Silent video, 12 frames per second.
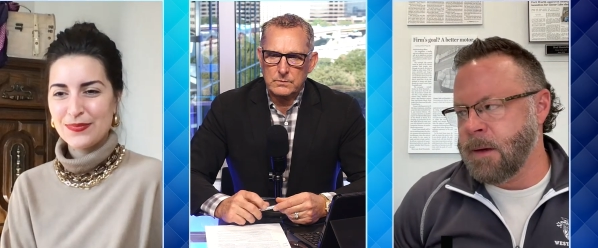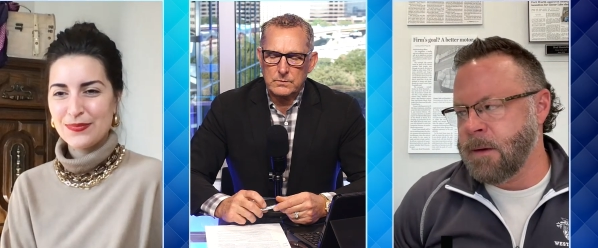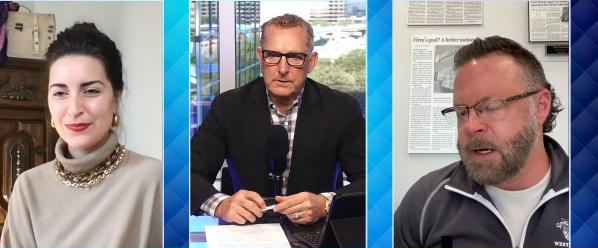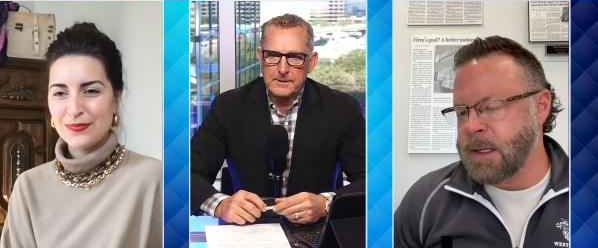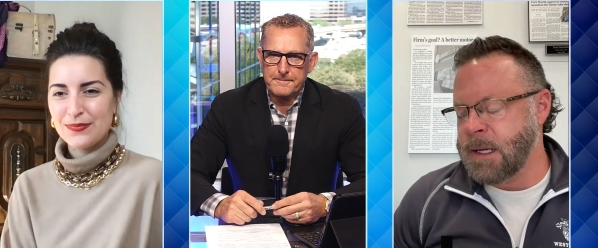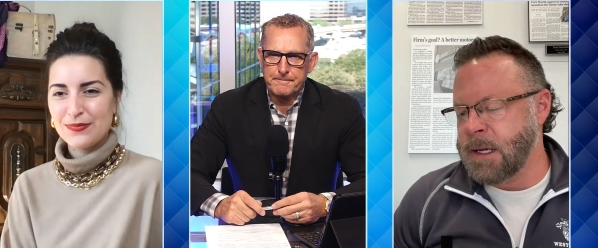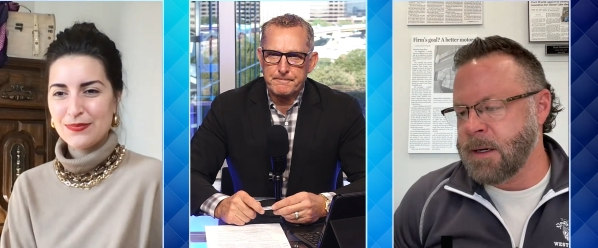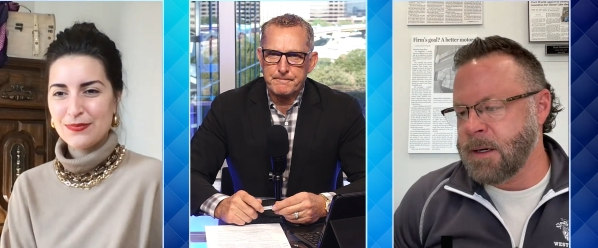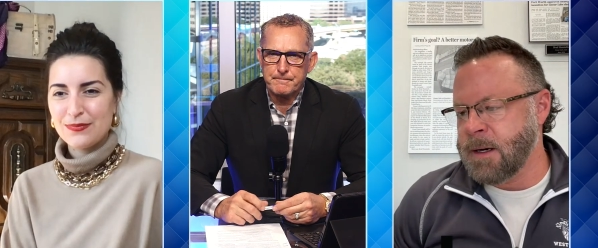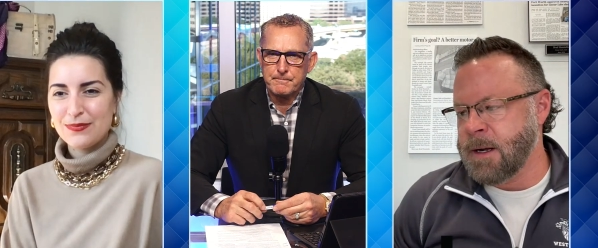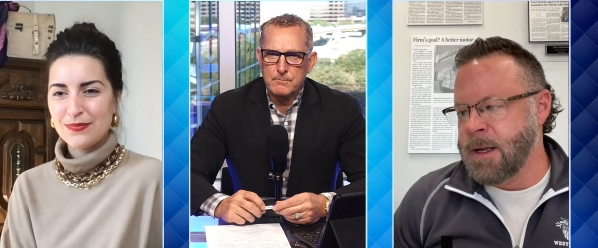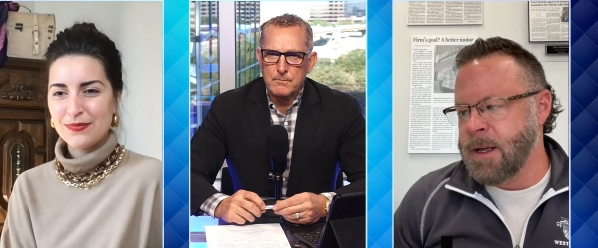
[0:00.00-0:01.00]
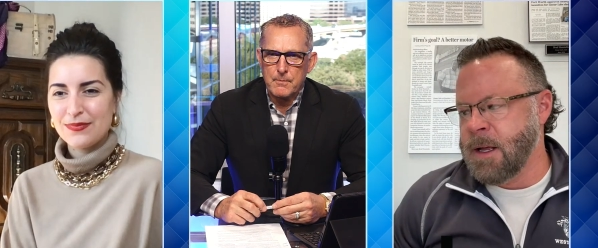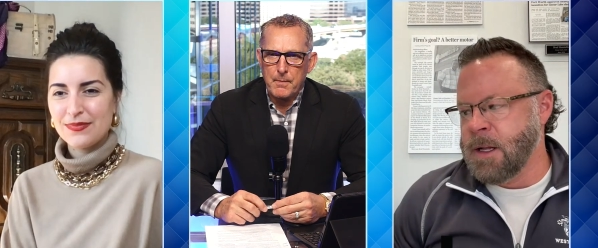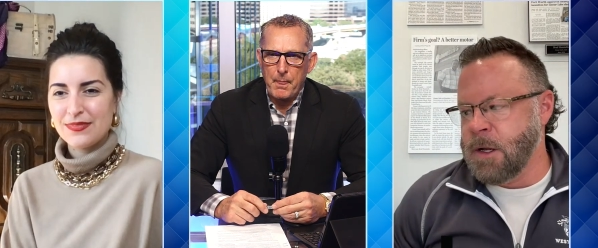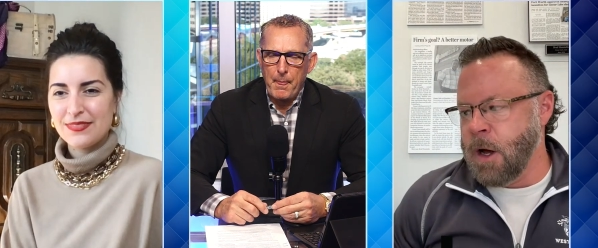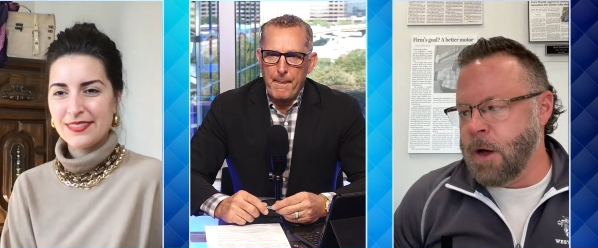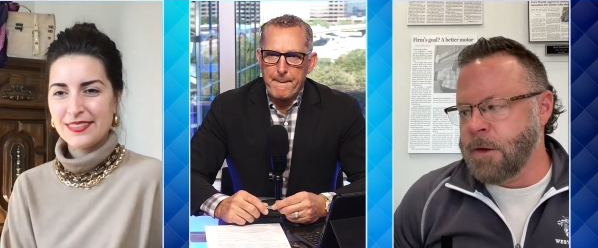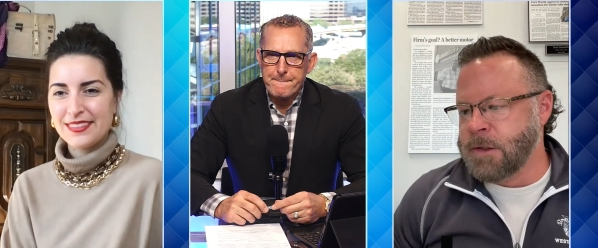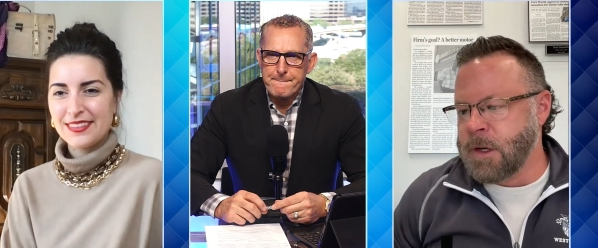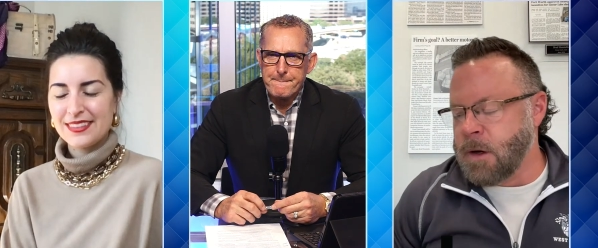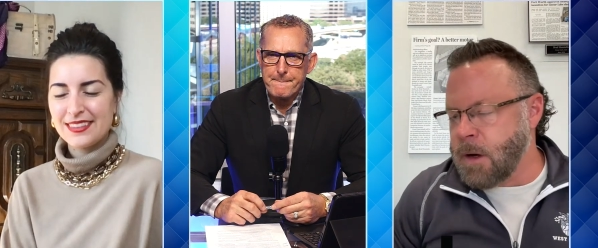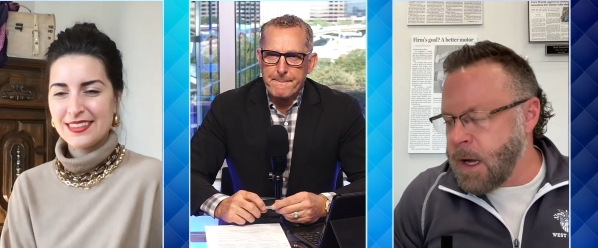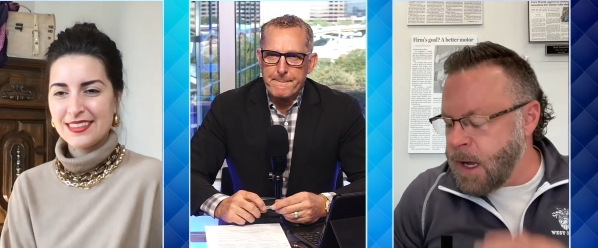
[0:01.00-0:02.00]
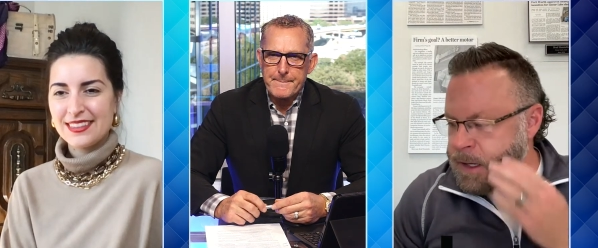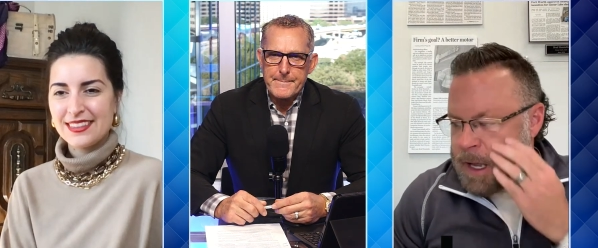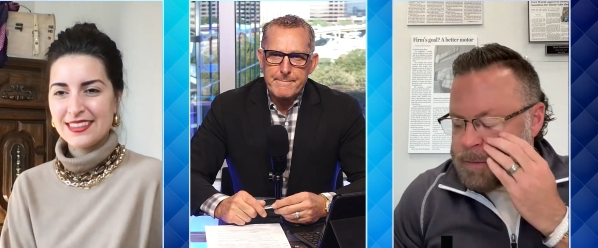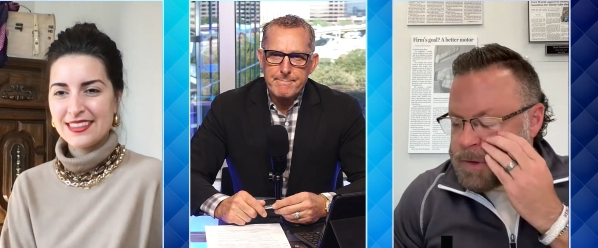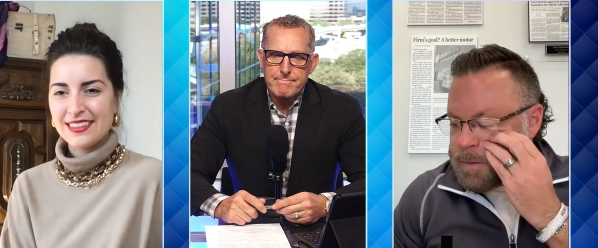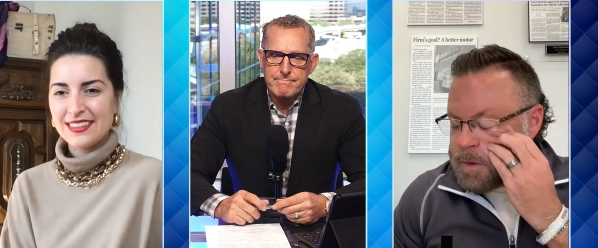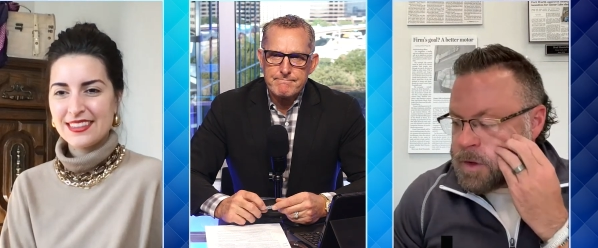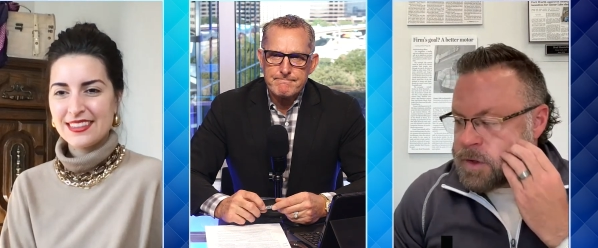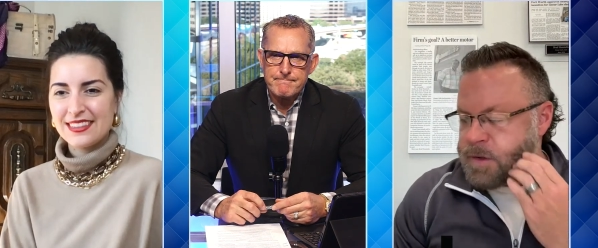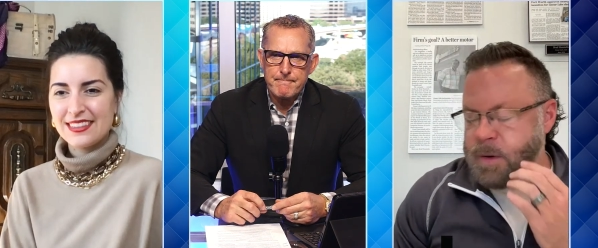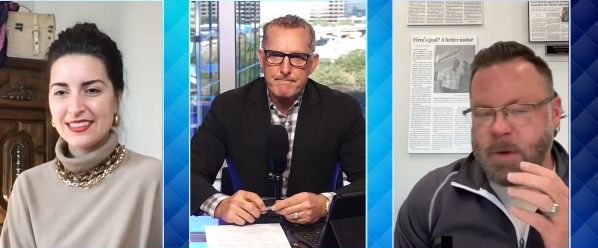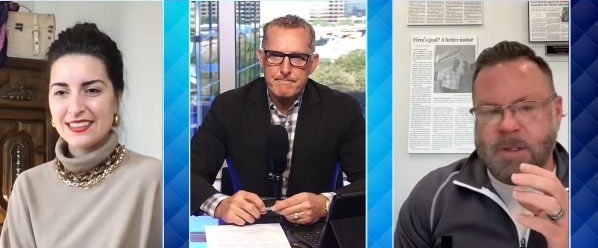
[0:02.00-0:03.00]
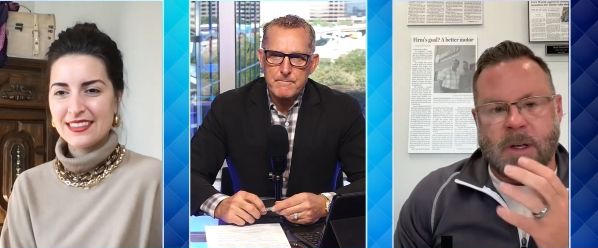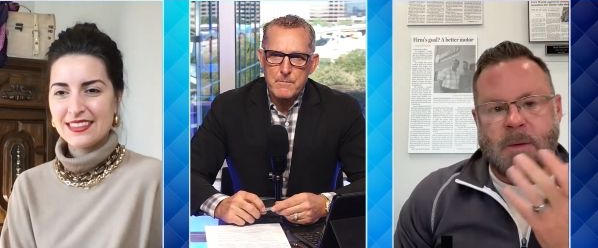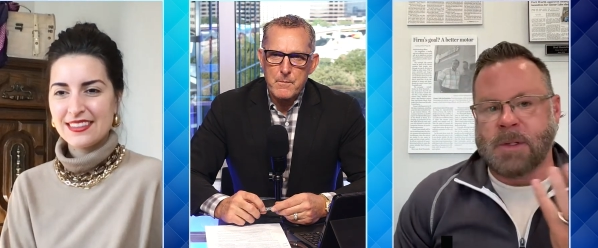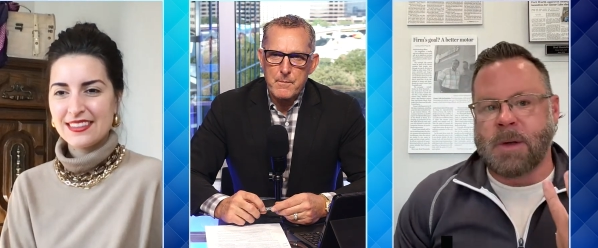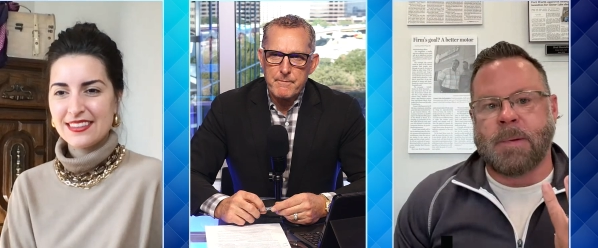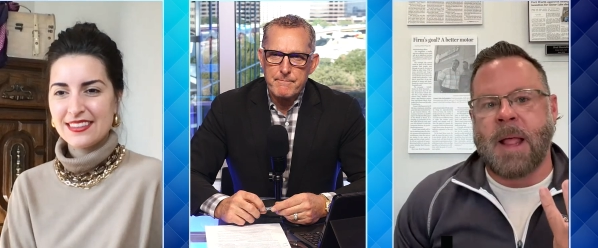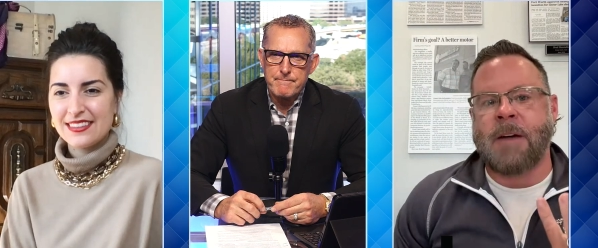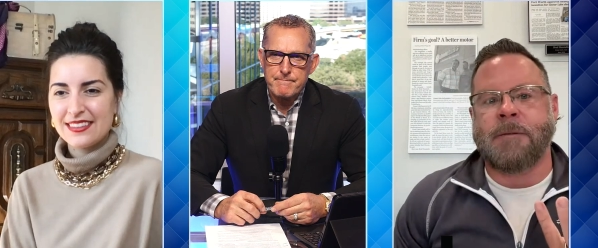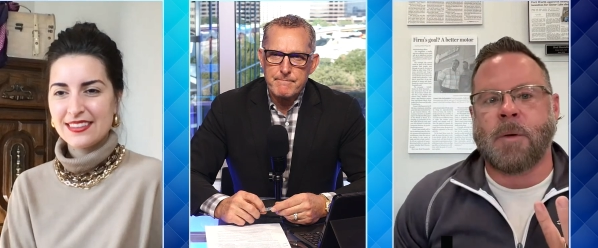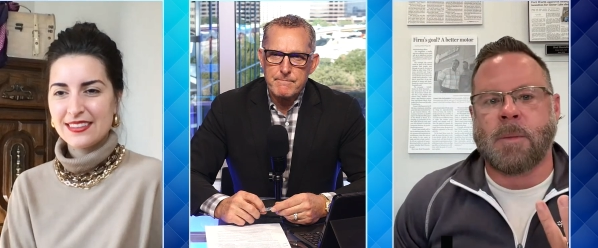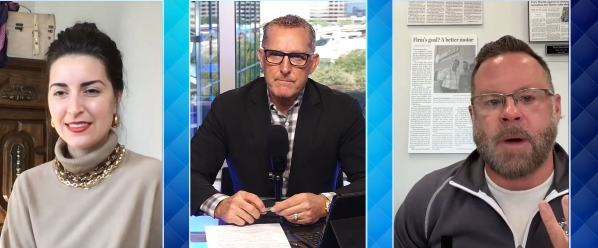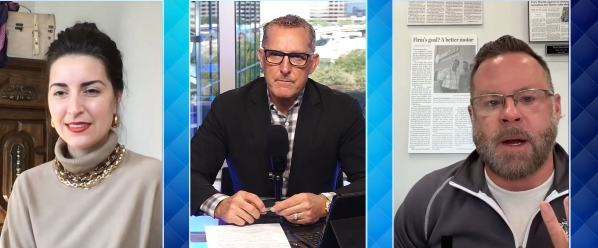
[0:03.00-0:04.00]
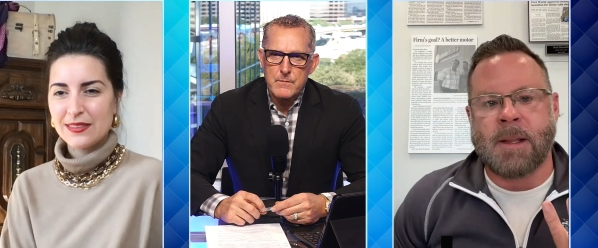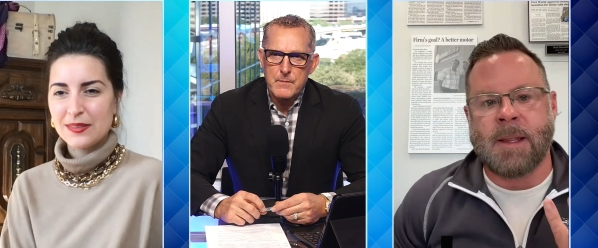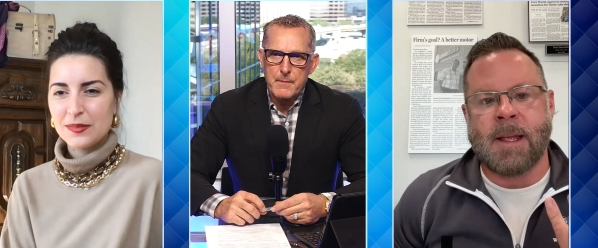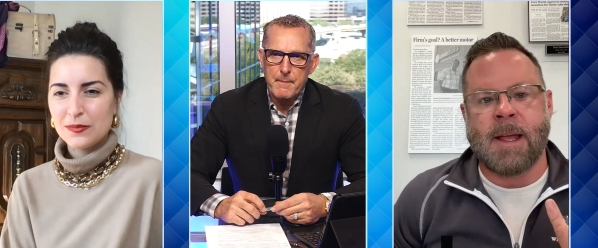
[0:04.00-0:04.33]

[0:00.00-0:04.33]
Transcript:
Speaker 1: Great leader. No, so so Ustream was a platform, right?